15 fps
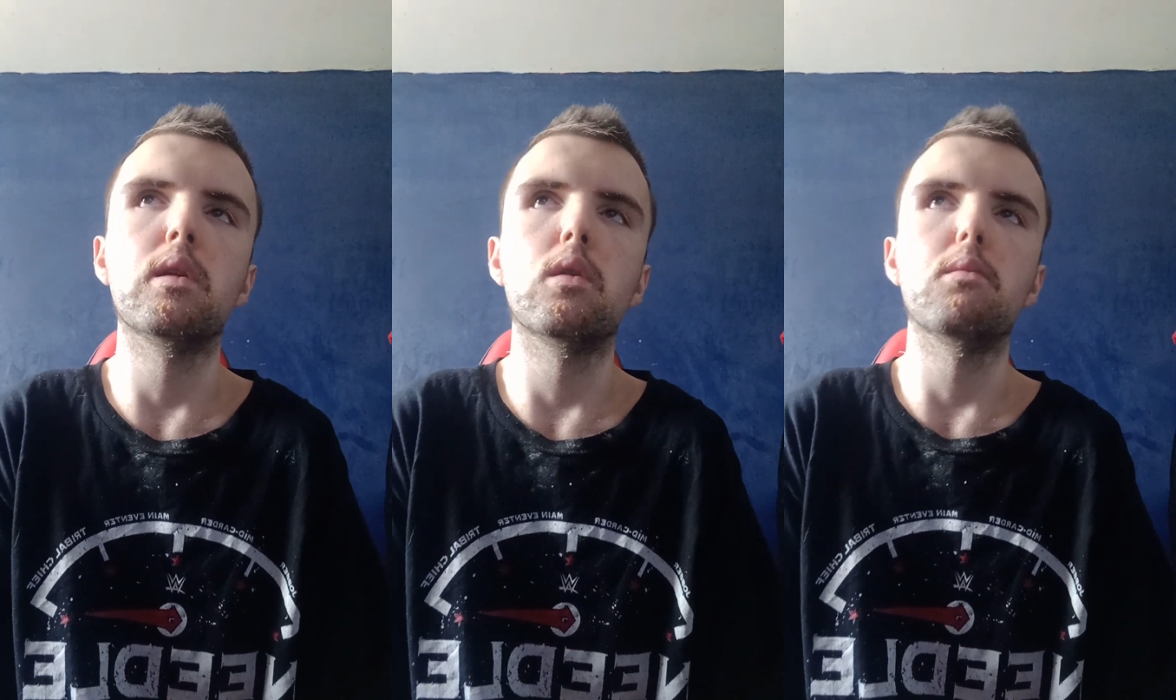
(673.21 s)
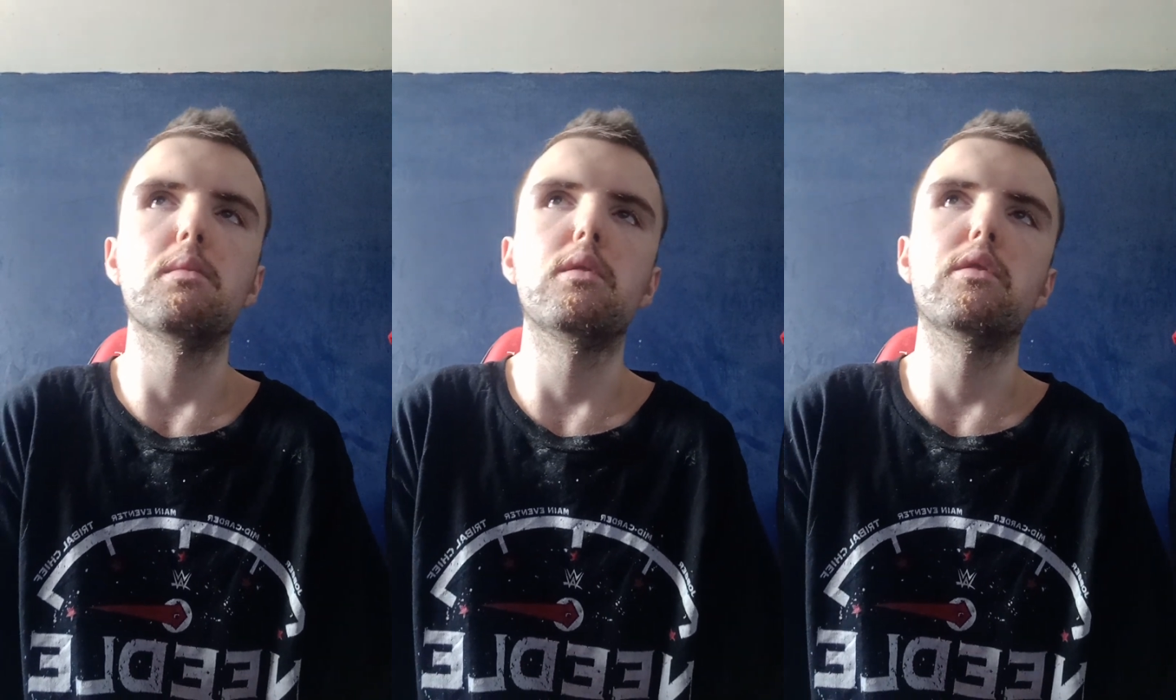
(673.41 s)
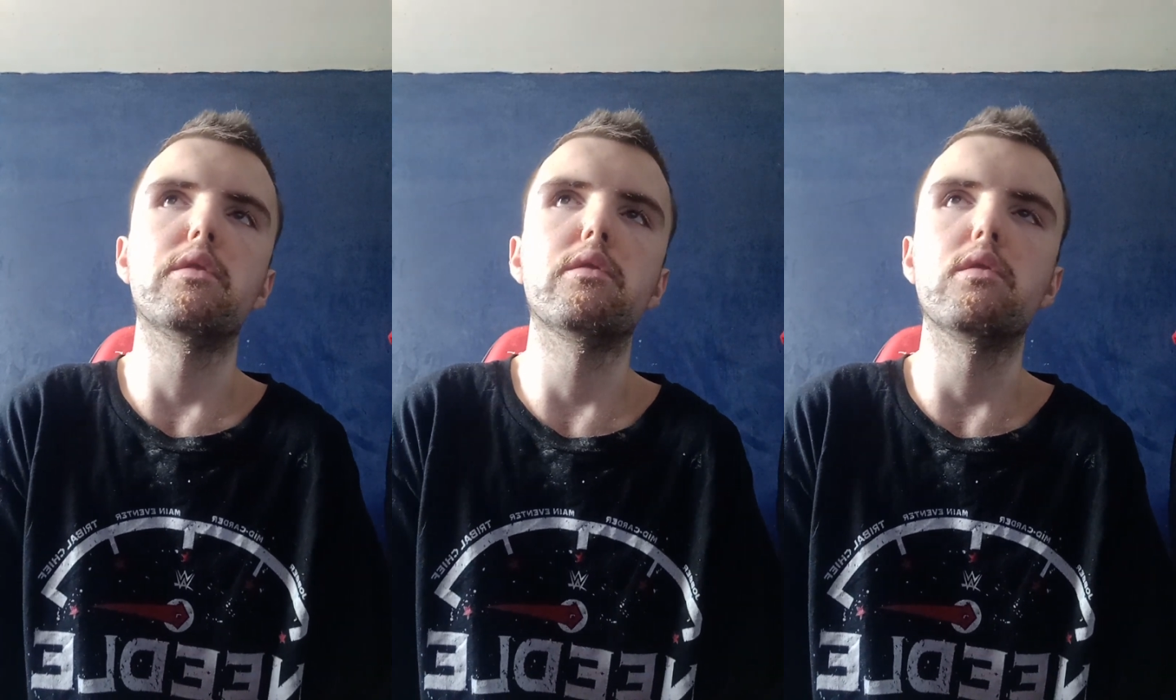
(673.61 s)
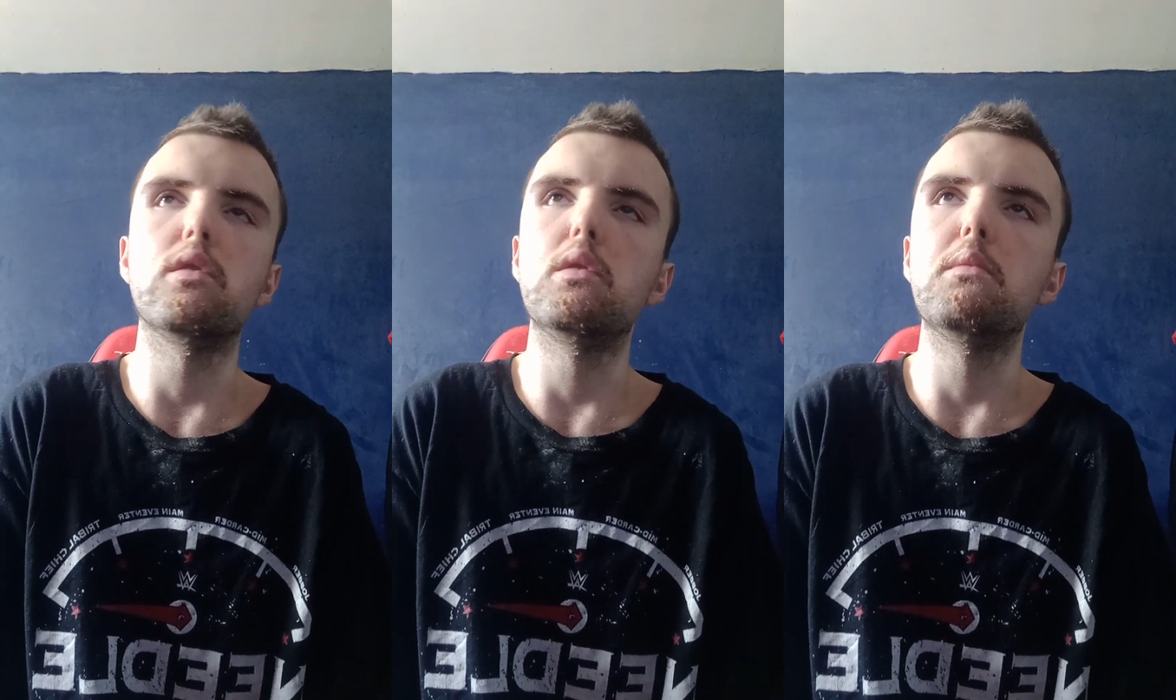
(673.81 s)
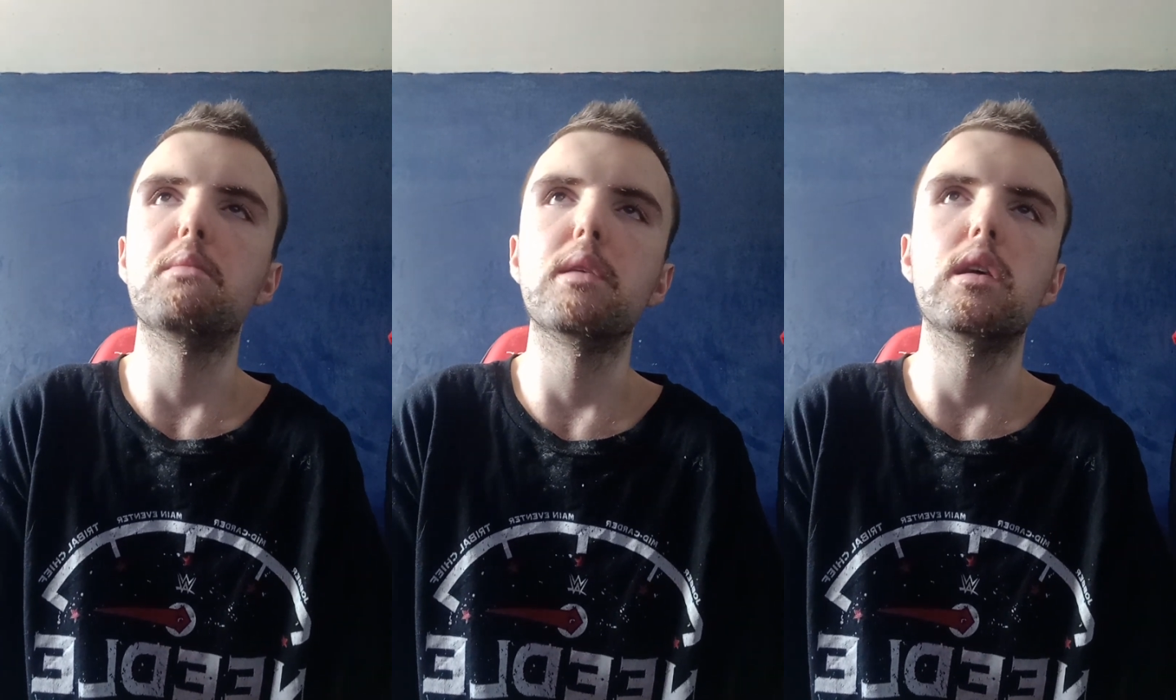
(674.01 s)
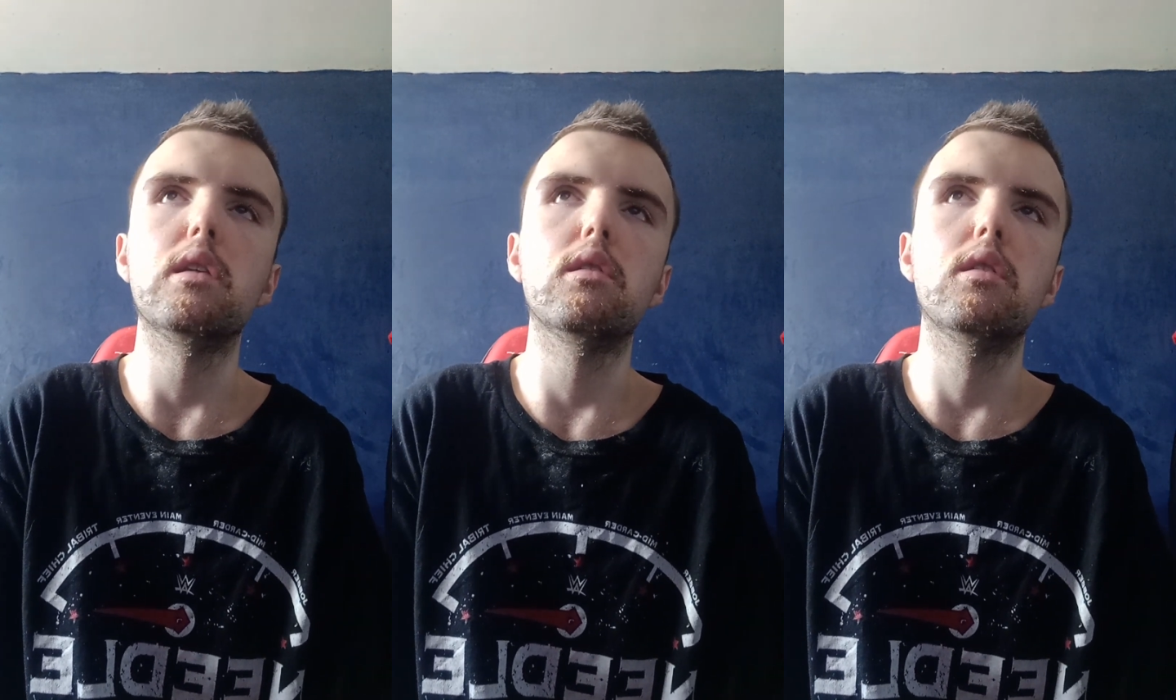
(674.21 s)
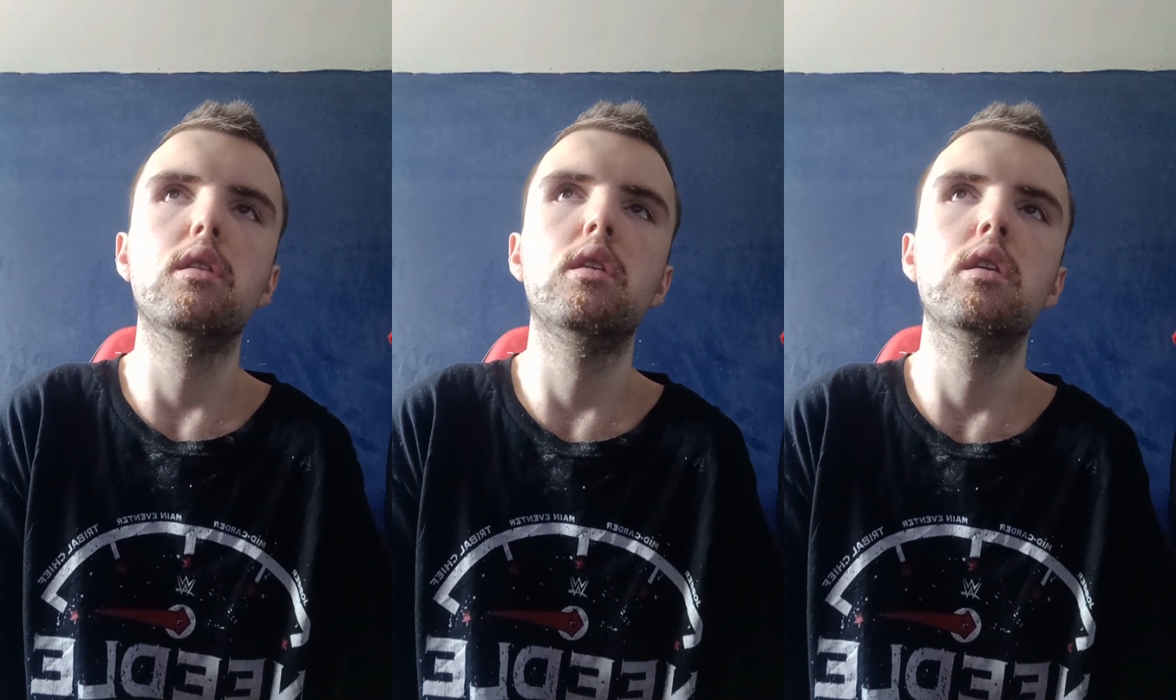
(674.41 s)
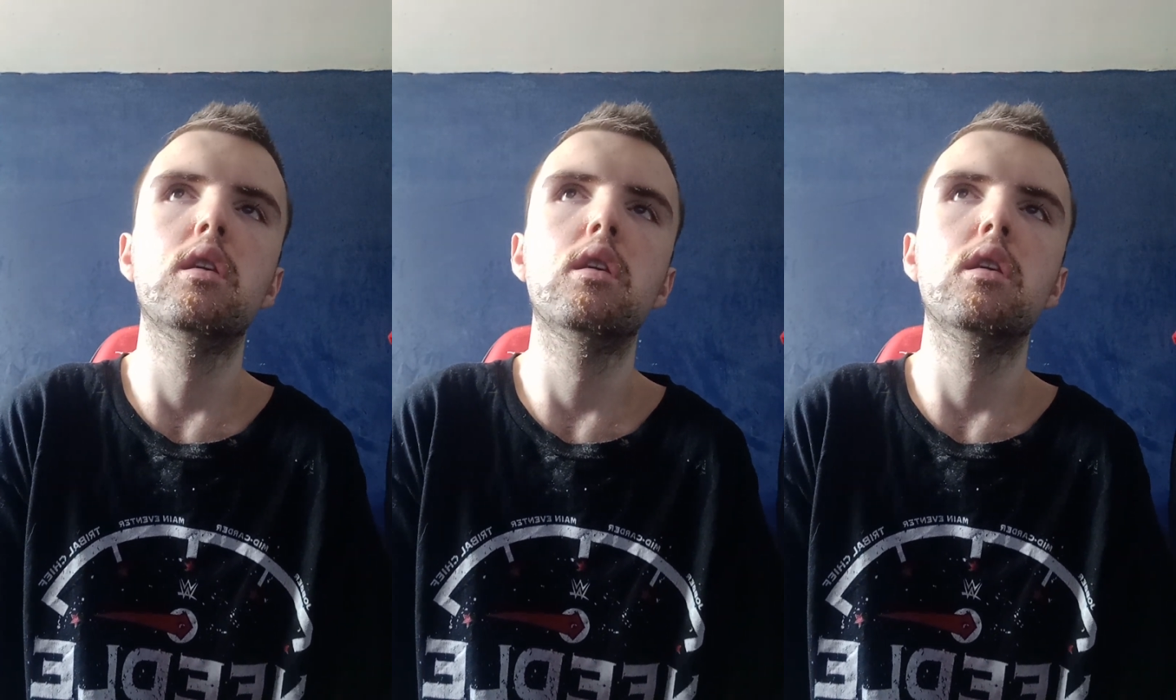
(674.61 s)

and not be stupid